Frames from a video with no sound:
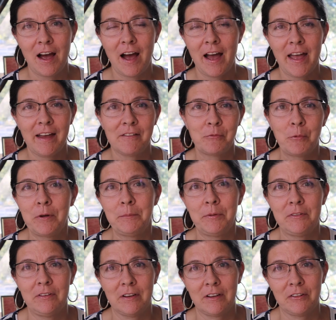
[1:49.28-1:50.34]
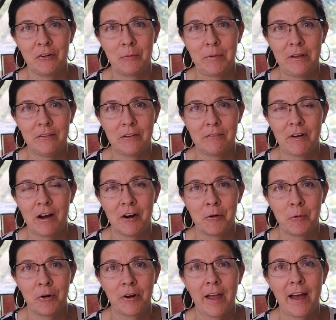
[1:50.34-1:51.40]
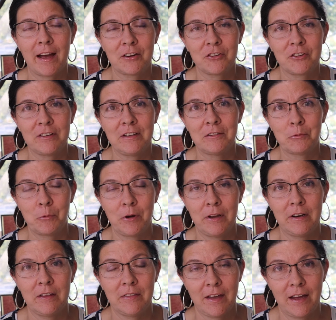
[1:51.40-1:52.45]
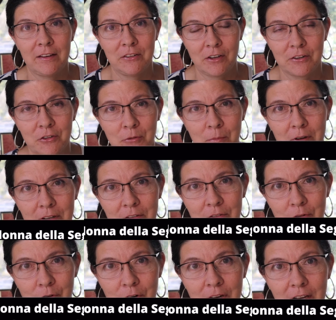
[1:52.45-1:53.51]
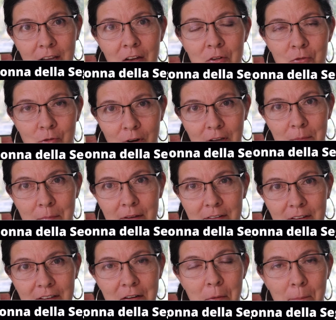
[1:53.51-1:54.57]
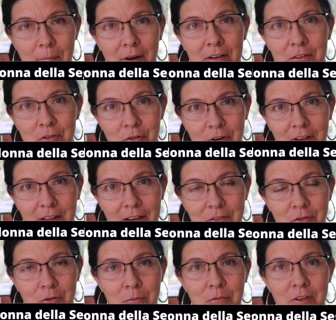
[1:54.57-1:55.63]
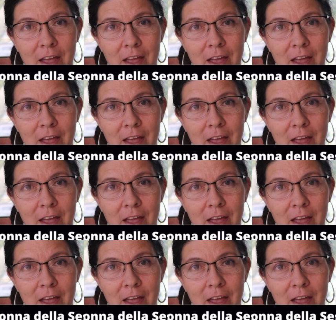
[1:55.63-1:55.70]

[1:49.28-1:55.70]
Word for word: I have one particular piece of artwork, actually it's one that Dr. Montessori recommended Montessori classrooms